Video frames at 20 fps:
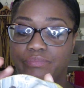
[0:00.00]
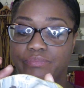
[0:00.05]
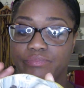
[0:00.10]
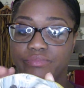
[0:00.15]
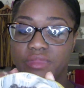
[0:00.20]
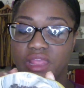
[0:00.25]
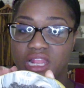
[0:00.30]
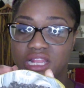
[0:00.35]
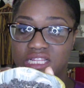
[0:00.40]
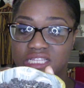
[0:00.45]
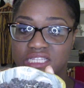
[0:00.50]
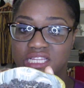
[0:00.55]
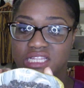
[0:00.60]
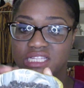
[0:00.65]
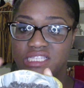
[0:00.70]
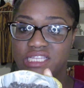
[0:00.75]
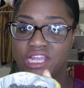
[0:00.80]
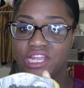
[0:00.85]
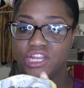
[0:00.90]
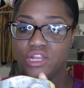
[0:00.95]
this
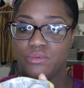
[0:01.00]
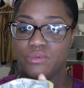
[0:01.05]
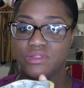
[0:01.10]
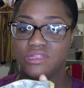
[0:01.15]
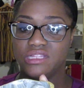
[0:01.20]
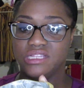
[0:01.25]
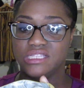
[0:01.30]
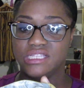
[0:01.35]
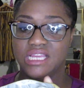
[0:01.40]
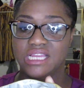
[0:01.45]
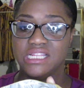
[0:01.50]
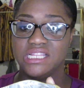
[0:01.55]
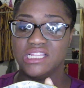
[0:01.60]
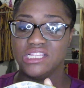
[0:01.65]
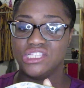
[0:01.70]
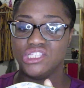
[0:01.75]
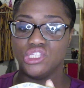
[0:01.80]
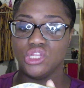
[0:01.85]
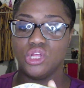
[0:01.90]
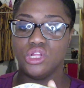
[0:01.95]
container in the
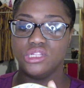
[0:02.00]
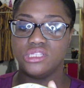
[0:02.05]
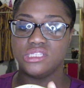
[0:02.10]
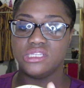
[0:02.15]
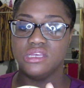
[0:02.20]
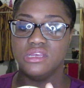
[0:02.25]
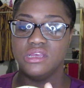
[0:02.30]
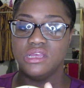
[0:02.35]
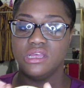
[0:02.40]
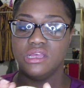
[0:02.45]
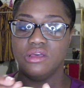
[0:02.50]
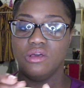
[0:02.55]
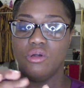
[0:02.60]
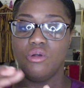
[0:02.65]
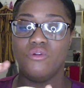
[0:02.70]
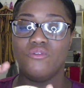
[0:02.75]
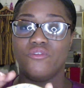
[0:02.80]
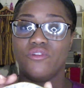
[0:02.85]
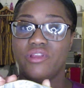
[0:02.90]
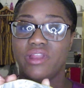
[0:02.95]
salt
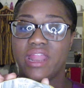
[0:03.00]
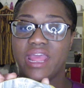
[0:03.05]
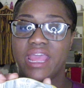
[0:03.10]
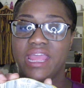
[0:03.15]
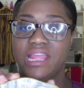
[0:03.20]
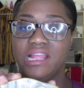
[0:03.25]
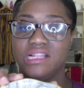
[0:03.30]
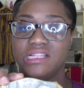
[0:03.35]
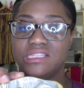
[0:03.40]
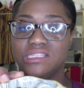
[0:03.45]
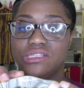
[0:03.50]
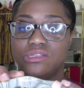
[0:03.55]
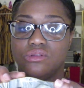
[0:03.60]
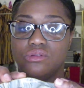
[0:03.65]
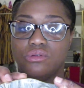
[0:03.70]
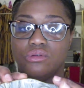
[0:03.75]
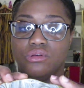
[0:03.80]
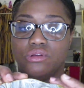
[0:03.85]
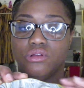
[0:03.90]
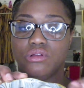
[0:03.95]
overnight
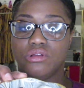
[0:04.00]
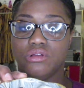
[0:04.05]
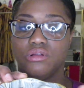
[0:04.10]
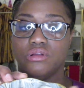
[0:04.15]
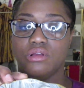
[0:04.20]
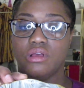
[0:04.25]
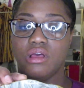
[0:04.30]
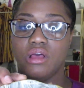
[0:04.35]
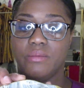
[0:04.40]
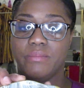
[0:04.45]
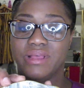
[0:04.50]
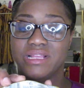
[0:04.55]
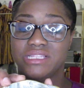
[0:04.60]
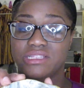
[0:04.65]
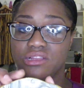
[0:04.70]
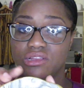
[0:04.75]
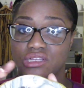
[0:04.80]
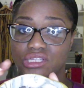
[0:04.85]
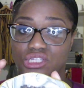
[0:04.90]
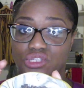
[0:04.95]
or as
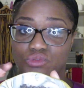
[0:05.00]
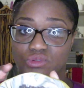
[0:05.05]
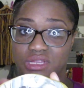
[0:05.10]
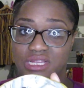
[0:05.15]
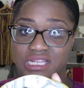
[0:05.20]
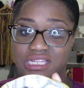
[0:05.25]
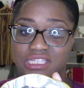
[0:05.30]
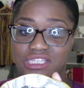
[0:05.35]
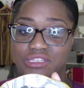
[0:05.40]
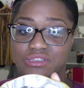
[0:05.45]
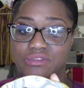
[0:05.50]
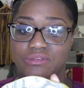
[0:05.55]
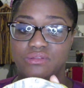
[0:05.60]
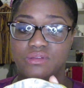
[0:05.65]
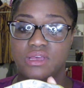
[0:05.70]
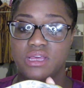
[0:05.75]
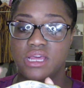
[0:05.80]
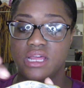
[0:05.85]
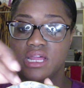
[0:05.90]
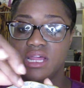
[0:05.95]
long as you need it to.
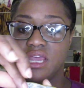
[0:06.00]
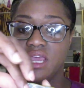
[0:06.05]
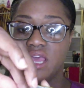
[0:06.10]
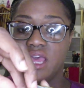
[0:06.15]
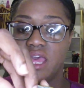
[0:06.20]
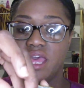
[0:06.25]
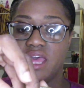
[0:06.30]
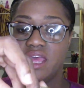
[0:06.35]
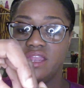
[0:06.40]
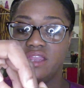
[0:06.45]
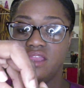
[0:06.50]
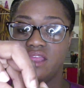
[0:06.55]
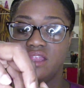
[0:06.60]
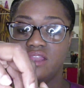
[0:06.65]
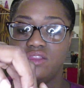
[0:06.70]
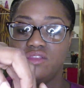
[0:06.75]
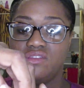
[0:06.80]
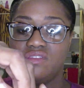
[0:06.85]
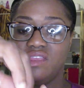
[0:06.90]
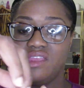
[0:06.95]
And then
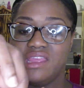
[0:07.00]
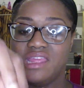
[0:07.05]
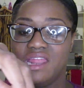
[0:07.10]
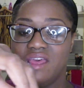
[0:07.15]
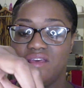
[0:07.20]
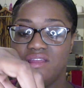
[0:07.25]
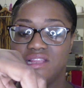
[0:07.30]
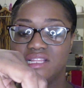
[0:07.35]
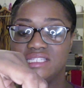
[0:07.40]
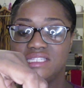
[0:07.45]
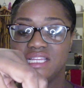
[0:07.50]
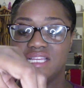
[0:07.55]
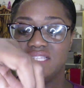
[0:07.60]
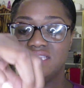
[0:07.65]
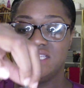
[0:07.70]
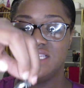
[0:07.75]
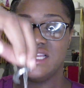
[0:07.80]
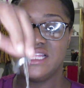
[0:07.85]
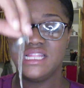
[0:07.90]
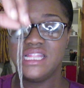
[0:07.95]
you take it out and it's nice and
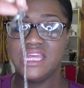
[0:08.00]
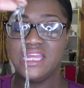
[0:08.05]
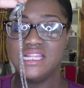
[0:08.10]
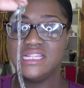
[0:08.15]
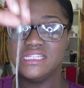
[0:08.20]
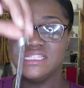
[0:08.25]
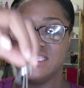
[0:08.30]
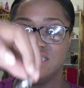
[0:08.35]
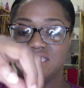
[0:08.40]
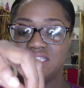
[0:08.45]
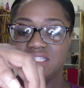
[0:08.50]
cleansed.